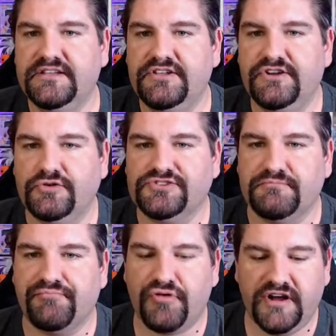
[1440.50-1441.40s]
you know
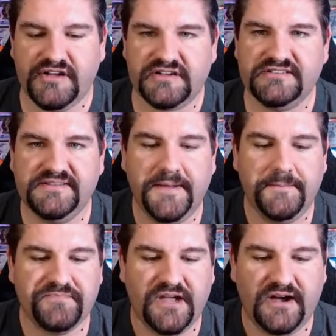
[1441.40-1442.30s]
some product.
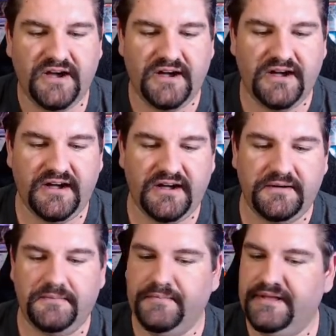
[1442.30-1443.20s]

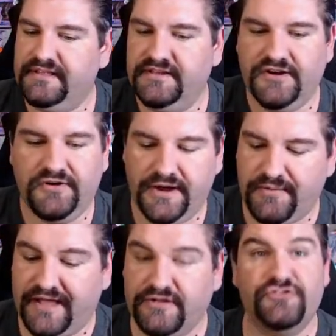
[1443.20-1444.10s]
Um, you know, I'd
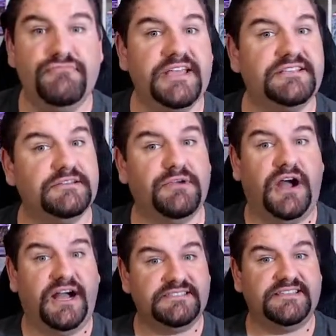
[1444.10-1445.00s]
rather you make some
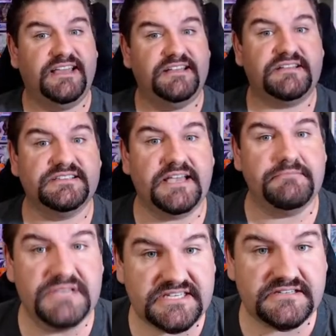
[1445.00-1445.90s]
content because I
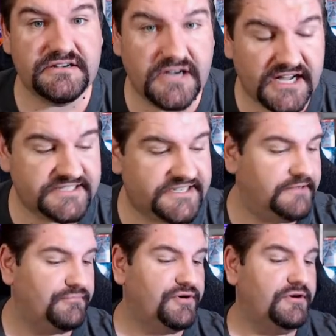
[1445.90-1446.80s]
miss your
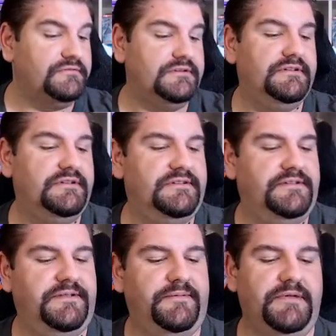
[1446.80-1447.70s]
content, bro.
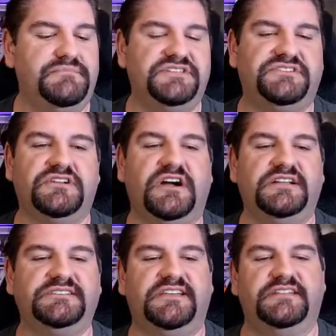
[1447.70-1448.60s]
I miss your
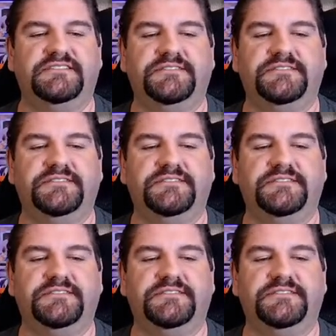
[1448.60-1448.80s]
content,